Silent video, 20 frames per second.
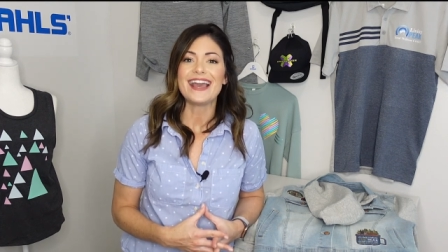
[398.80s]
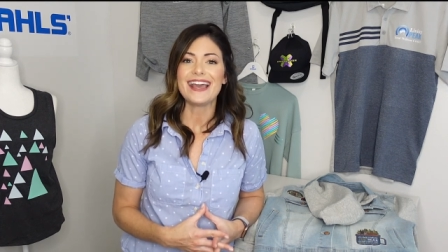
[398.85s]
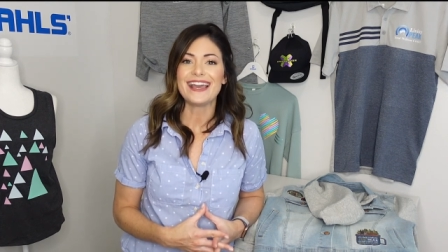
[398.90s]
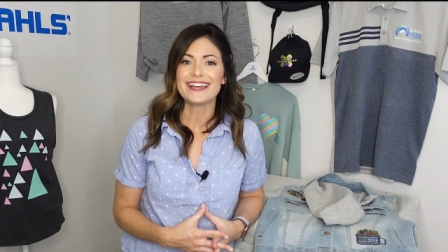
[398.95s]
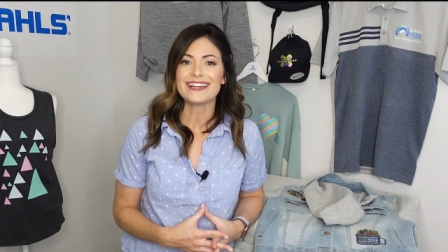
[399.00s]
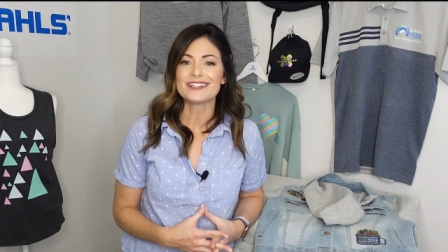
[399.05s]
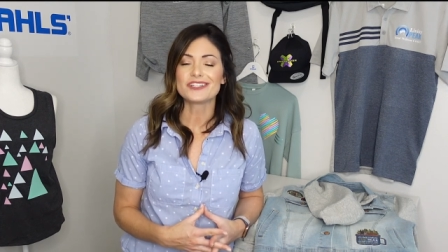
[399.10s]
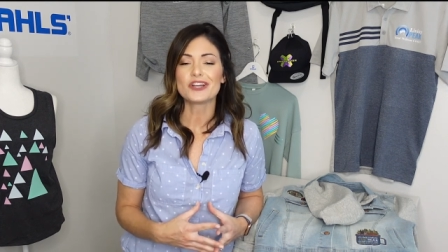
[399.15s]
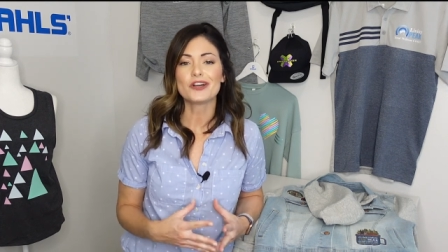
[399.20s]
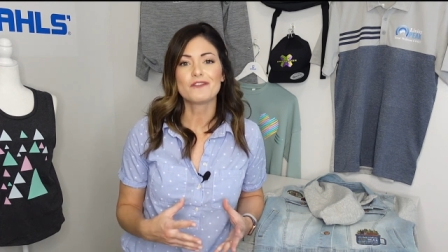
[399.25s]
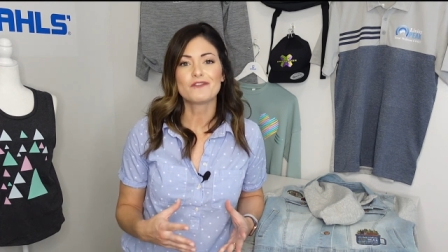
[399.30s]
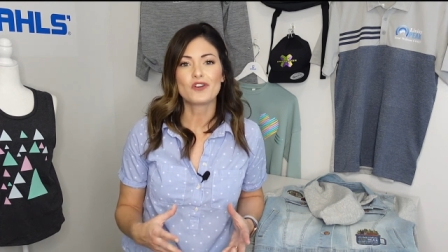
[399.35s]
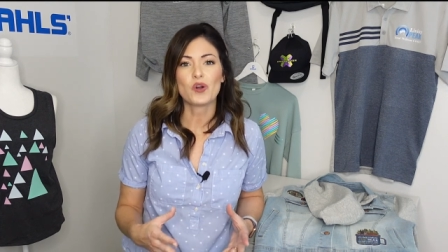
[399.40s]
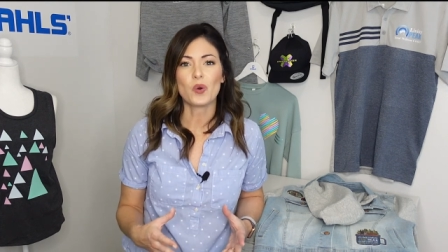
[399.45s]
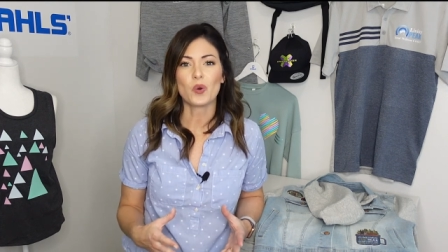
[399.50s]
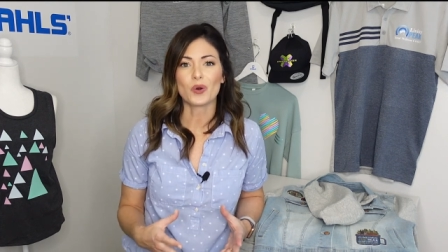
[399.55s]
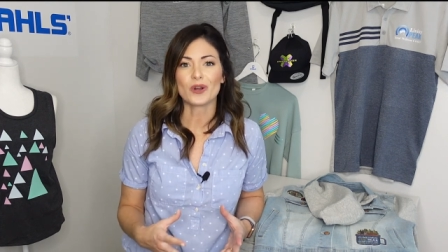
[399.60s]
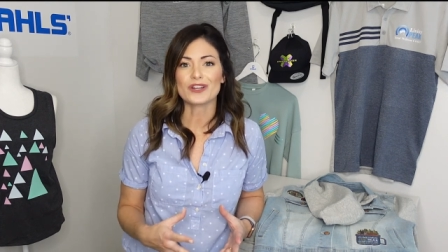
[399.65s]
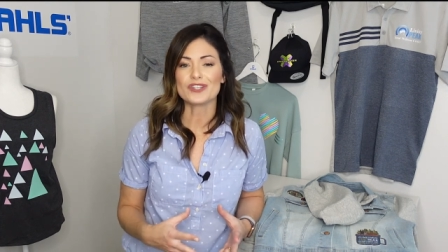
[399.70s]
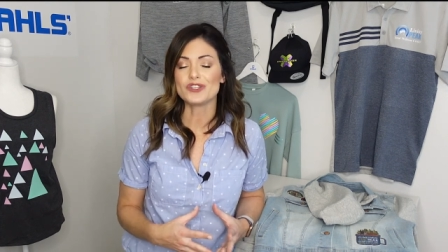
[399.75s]
and of
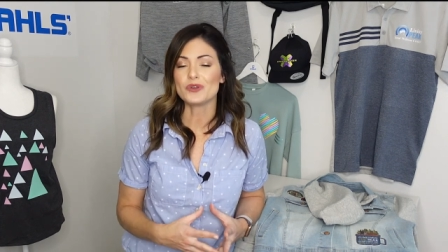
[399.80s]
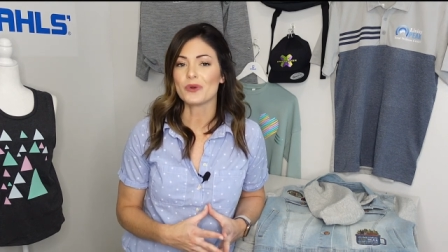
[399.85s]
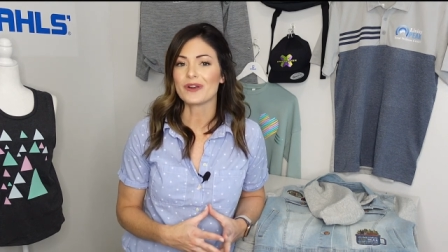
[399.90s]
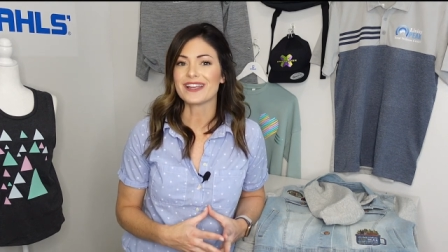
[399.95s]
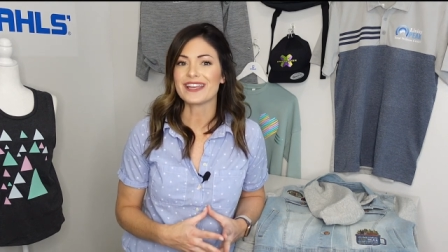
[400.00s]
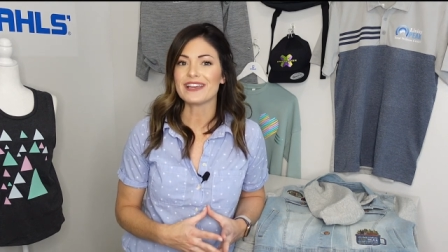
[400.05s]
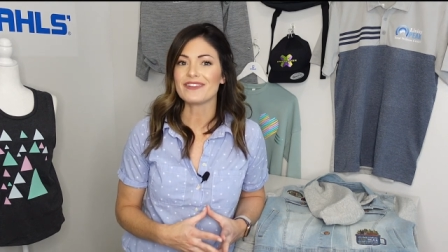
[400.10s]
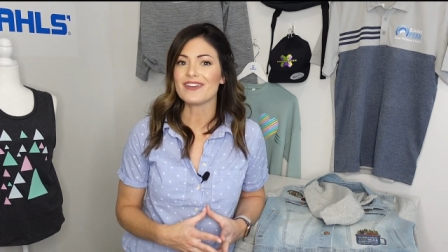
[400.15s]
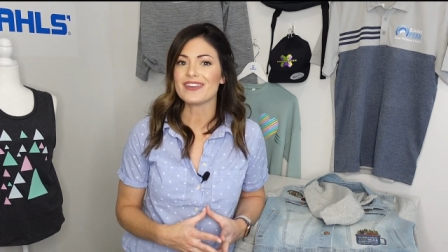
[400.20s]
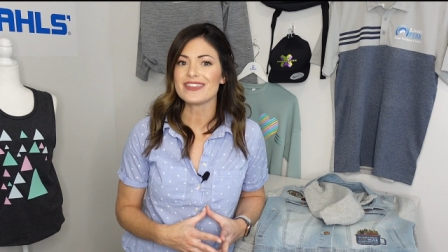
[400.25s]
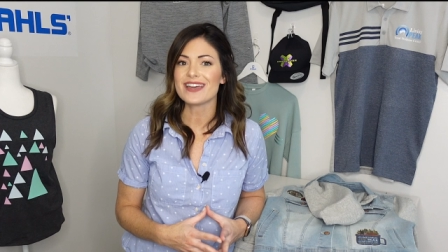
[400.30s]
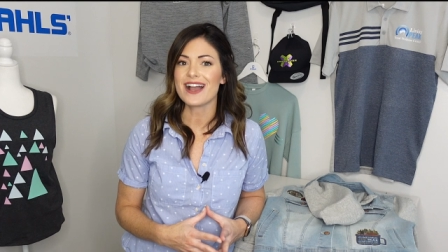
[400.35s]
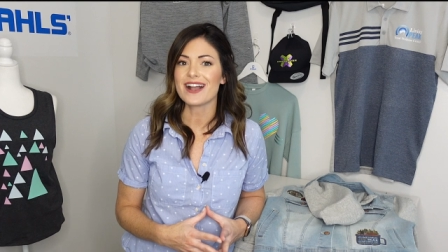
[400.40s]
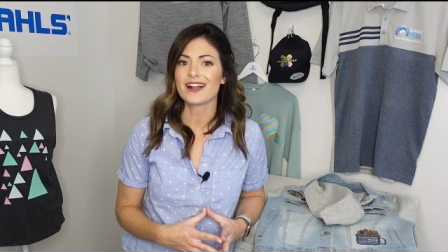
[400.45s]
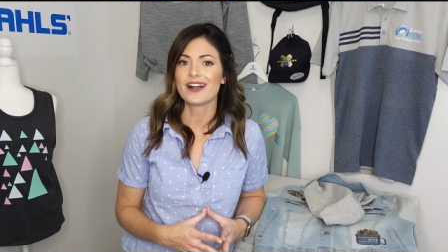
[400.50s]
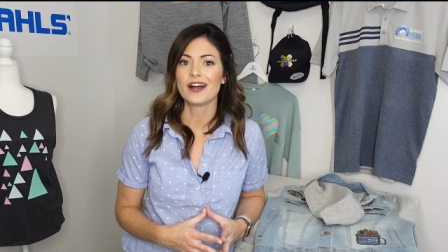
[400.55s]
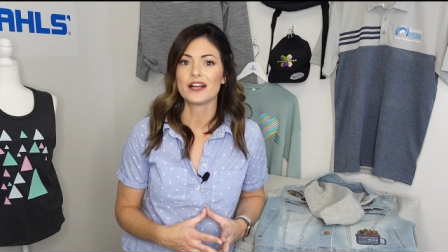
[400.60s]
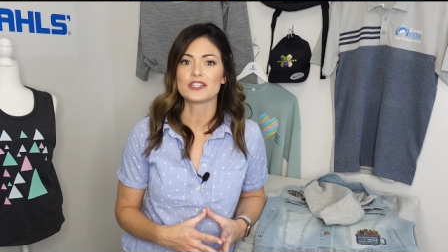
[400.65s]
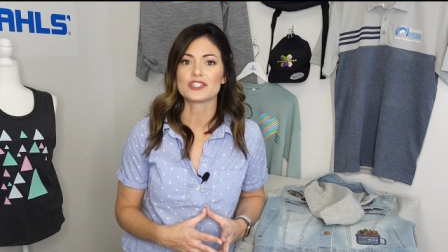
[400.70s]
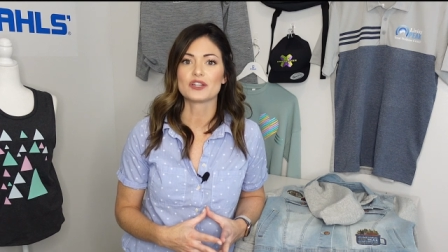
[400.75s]
course, you are giving
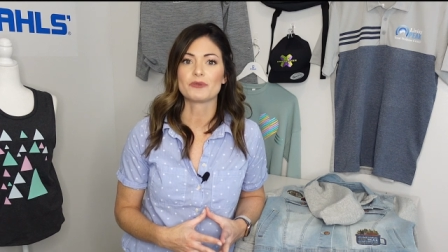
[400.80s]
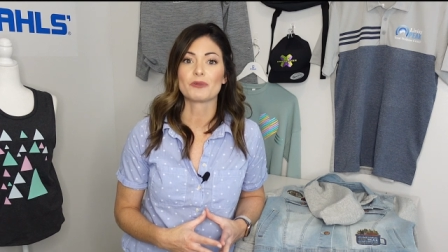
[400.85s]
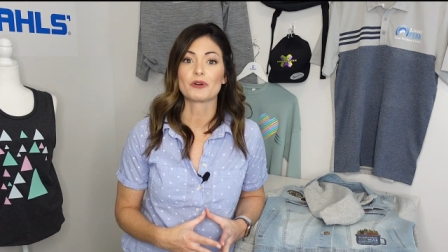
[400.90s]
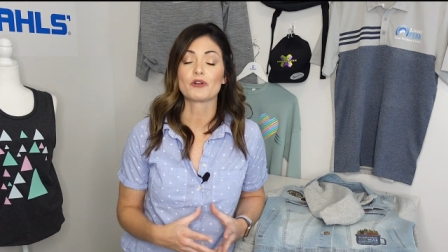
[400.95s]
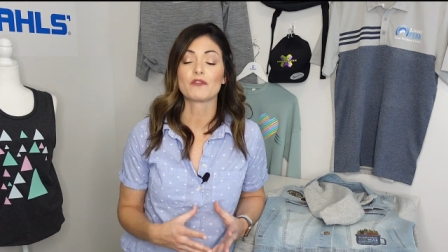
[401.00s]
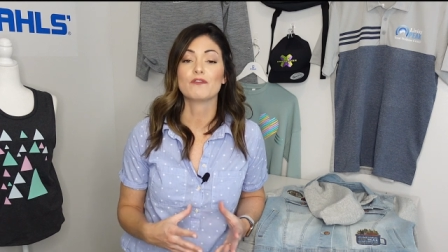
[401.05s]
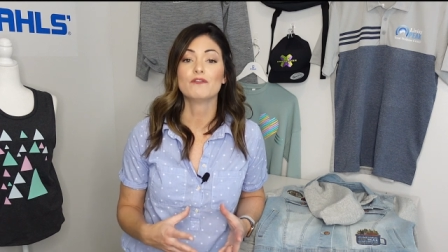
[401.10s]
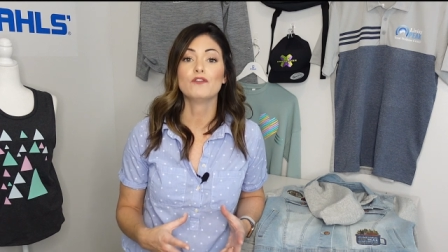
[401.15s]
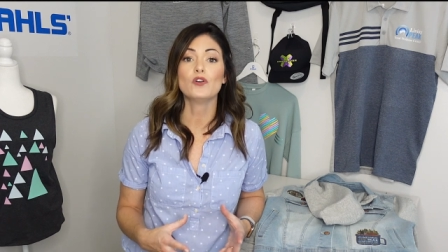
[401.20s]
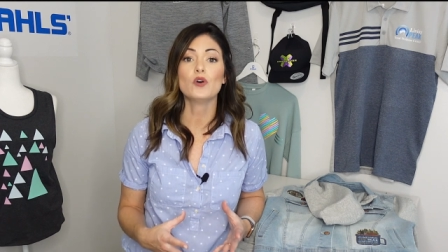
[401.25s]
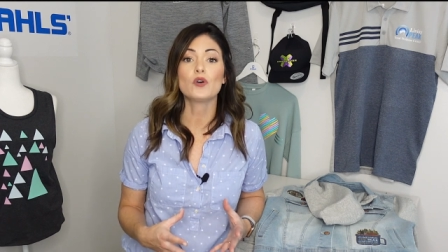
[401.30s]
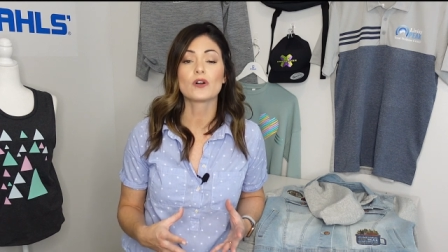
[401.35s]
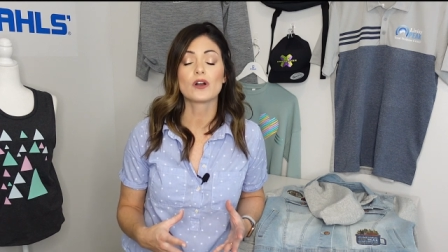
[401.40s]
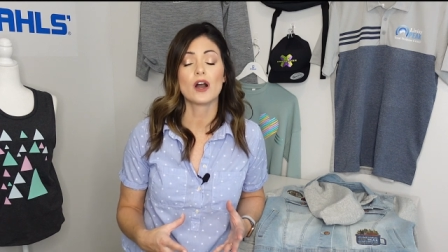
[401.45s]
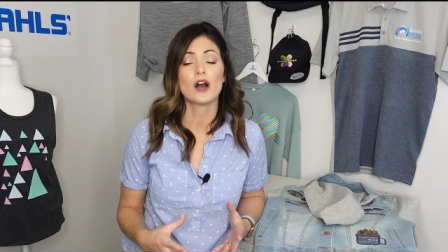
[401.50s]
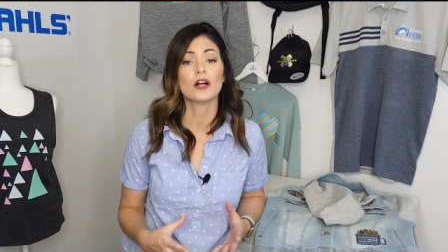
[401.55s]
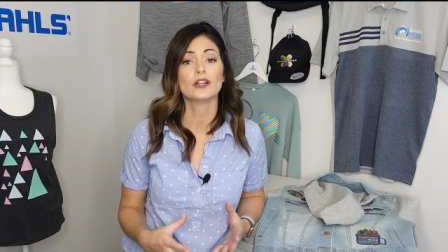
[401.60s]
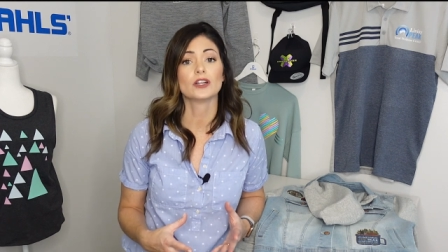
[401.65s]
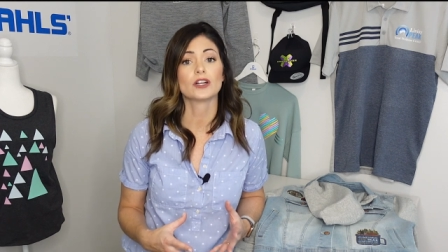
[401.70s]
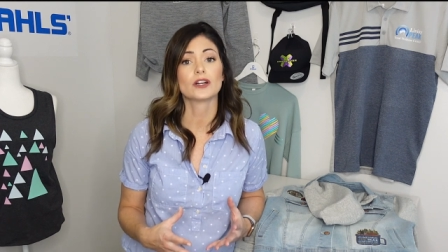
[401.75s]
that customer full
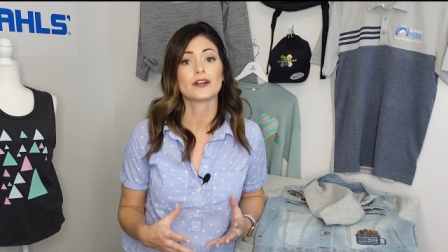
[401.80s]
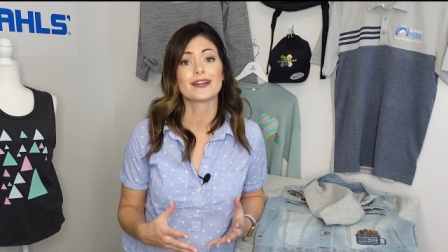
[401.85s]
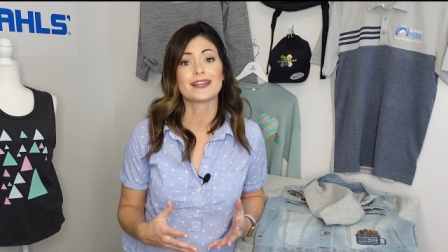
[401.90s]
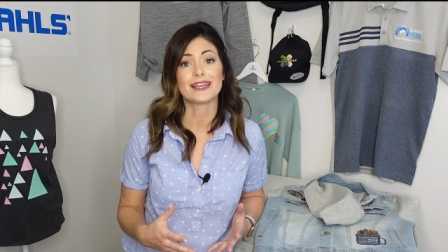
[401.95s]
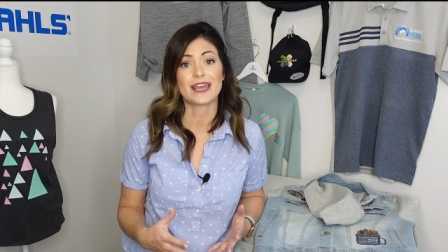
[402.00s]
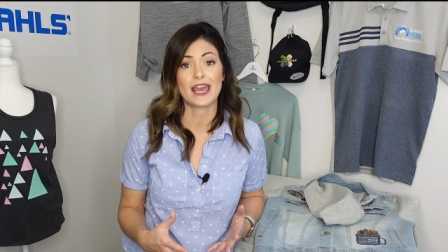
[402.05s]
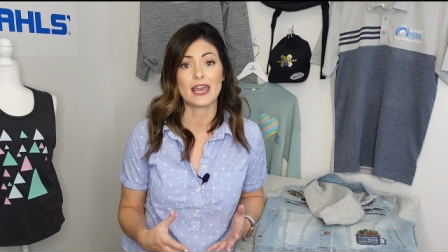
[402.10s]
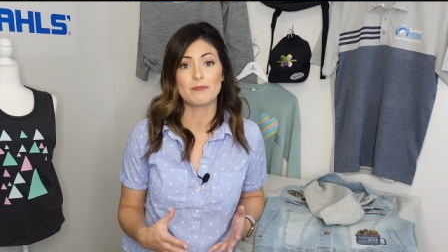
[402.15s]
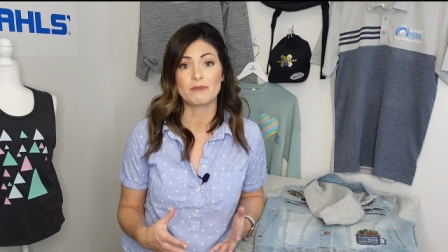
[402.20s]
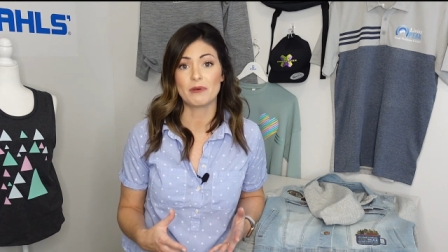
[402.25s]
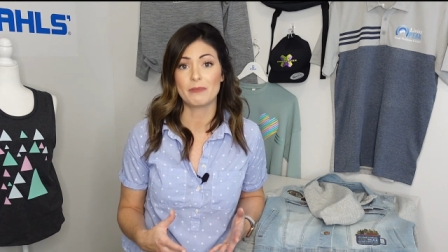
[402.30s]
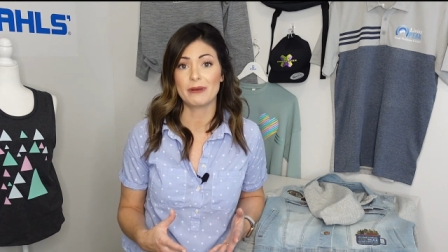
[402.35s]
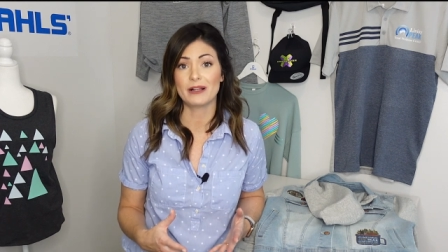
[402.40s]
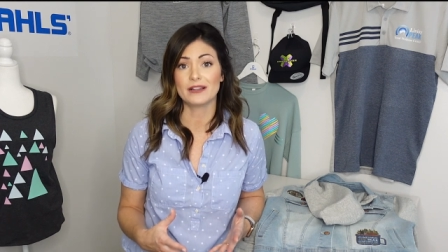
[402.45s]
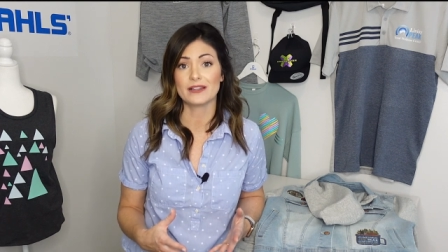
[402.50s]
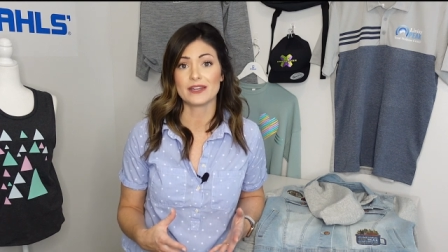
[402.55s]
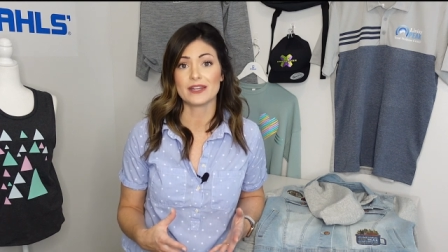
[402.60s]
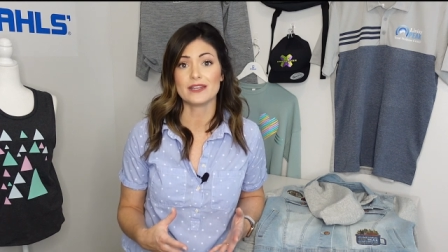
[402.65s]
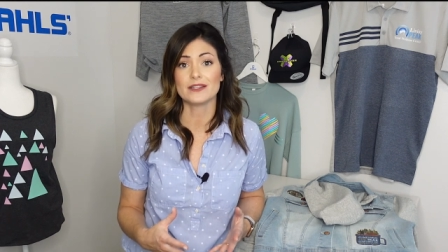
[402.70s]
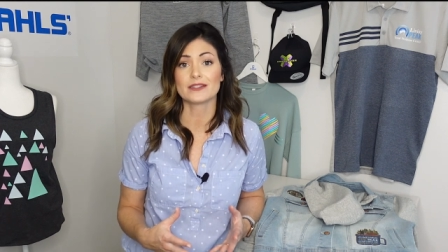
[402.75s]
color
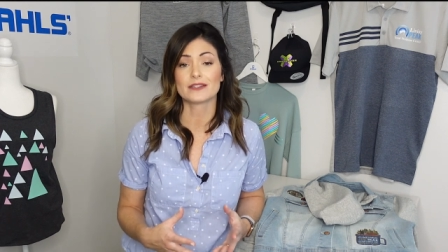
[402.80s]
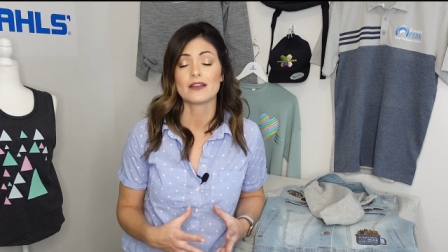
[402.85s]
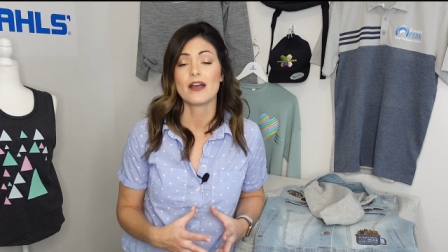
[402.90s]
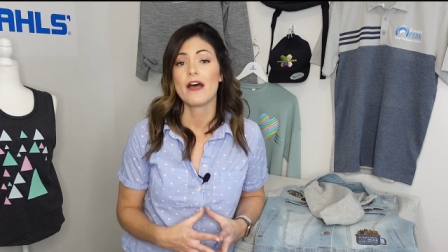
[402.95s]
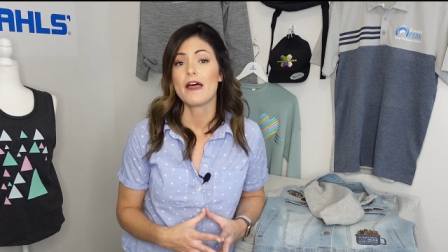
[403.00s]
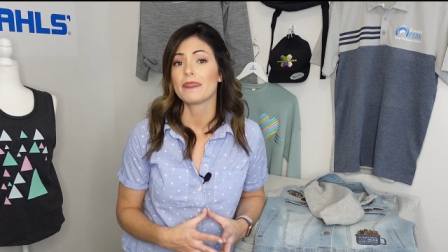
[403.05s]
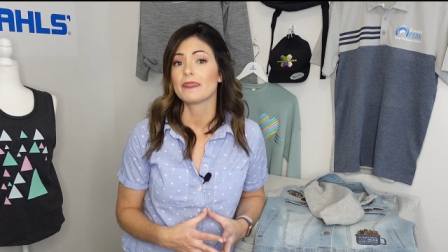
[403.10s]
capabilities.